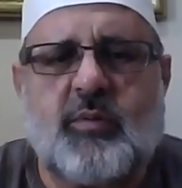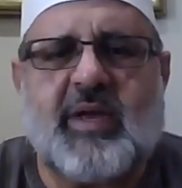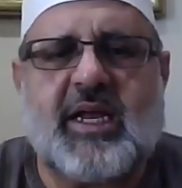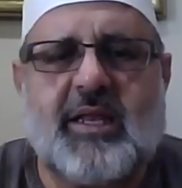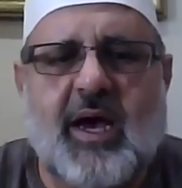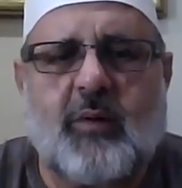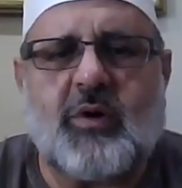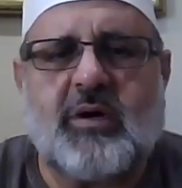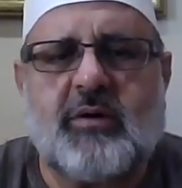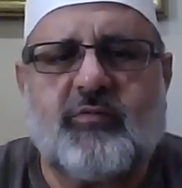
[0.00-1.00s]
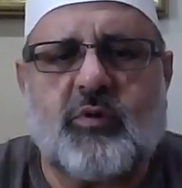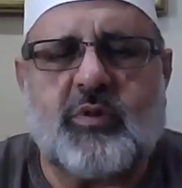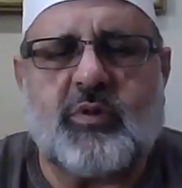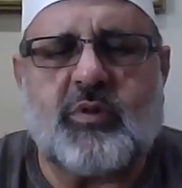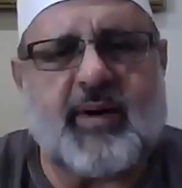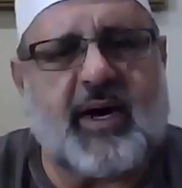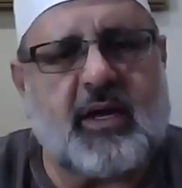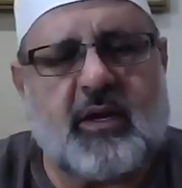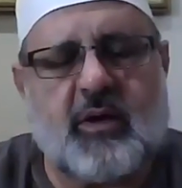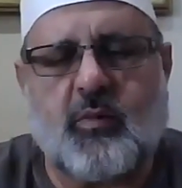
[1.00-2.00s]
for him to make da'wah
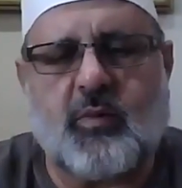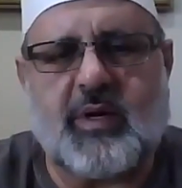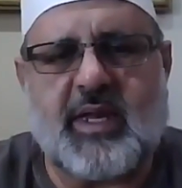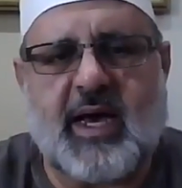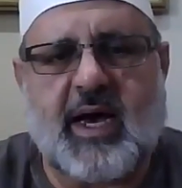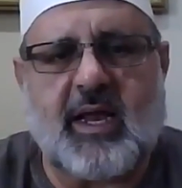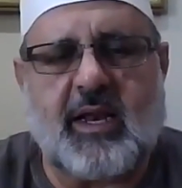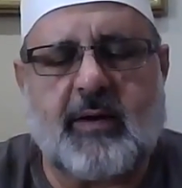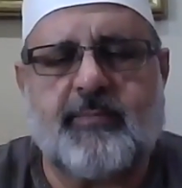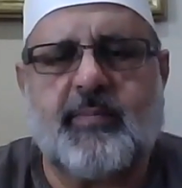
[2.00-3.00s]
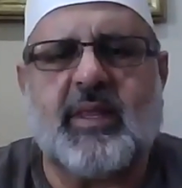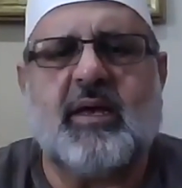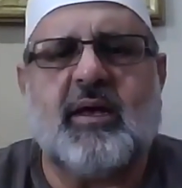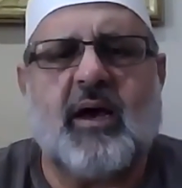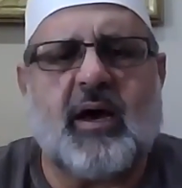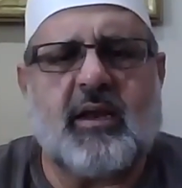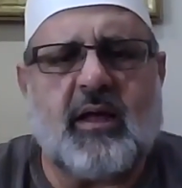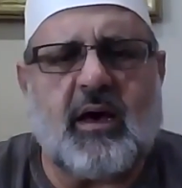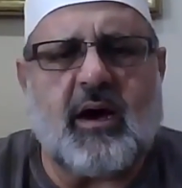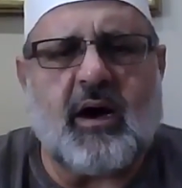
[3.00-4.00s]
for the sake of Allah subhanahu wa ta'ala.
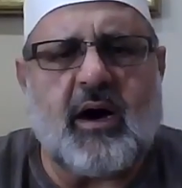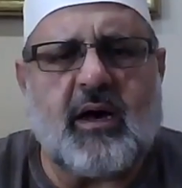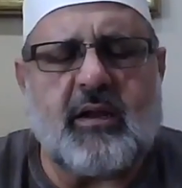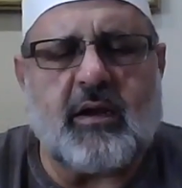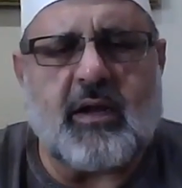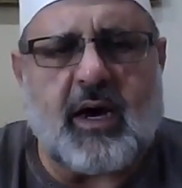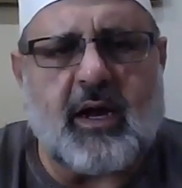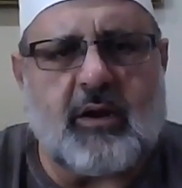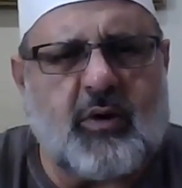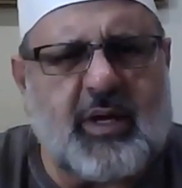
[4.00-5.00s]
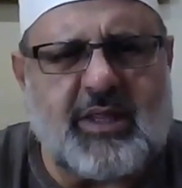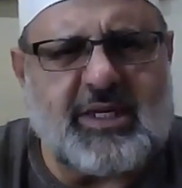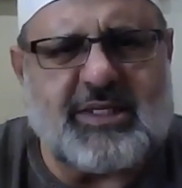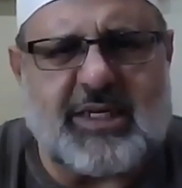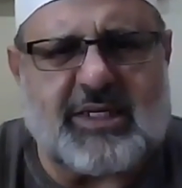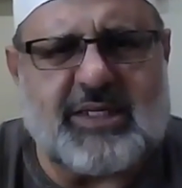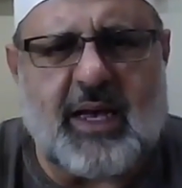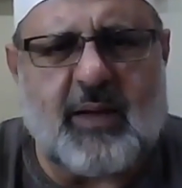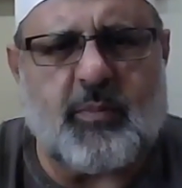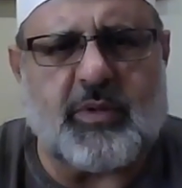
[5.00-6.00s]
And on and on. Look
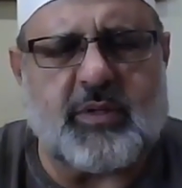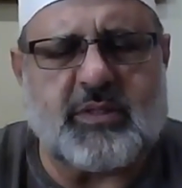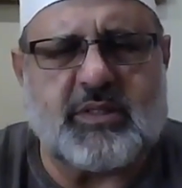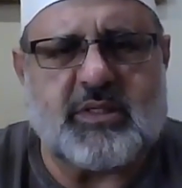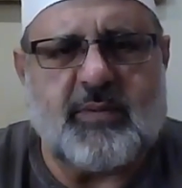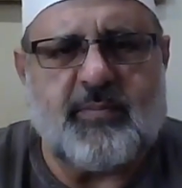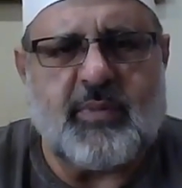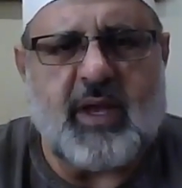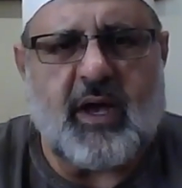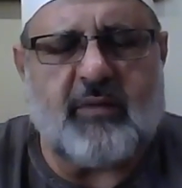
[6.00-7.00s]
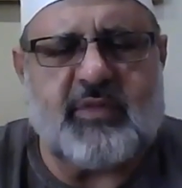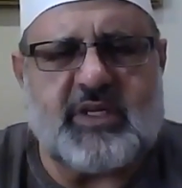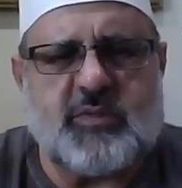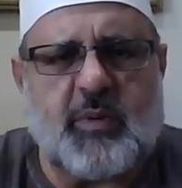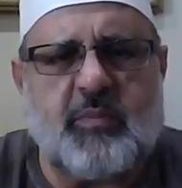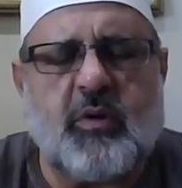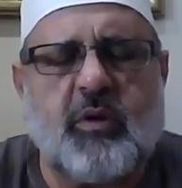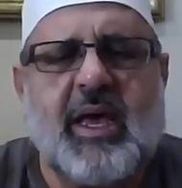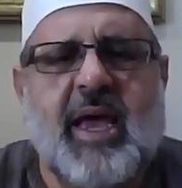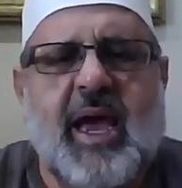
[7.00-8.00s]
at these examples of these
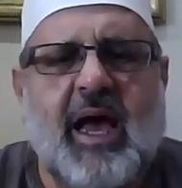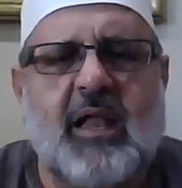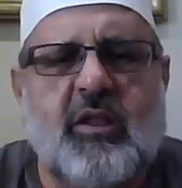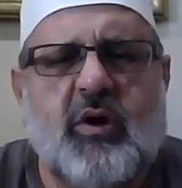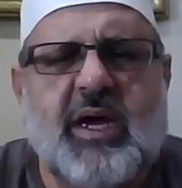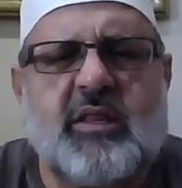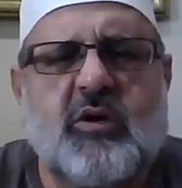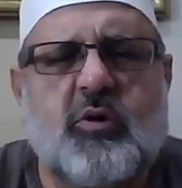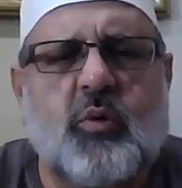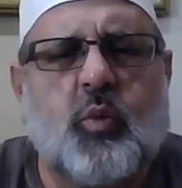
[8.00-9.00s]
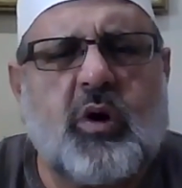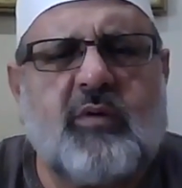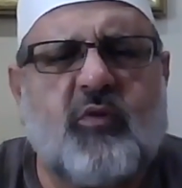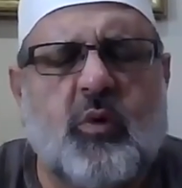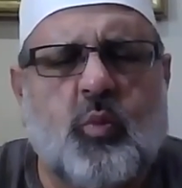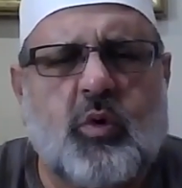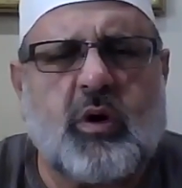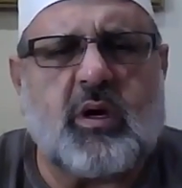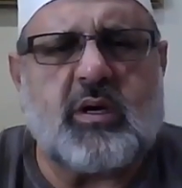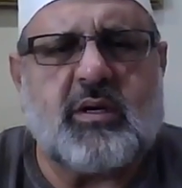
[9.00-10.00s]
people and look at the rewardful work,
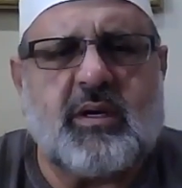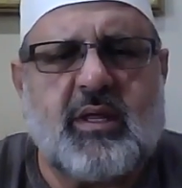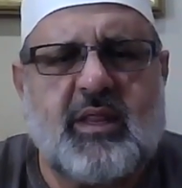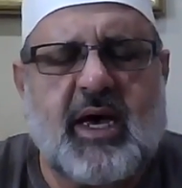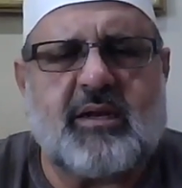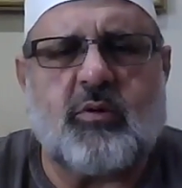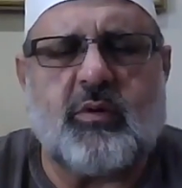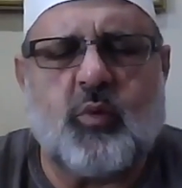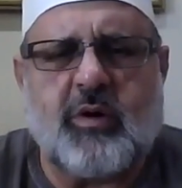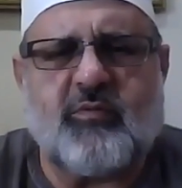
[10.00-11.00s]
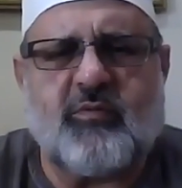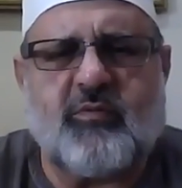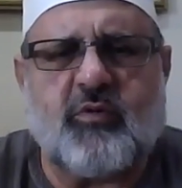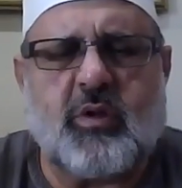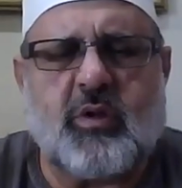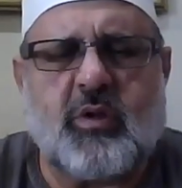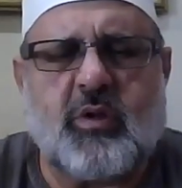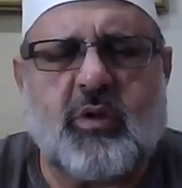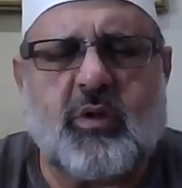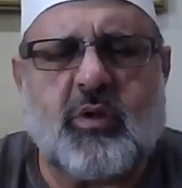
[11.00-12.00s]
that rewardful
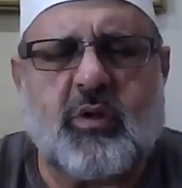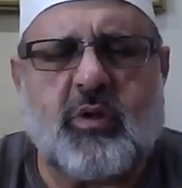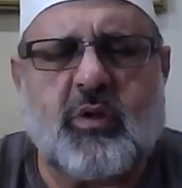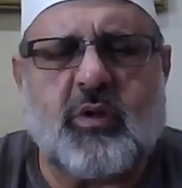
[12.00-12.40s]
or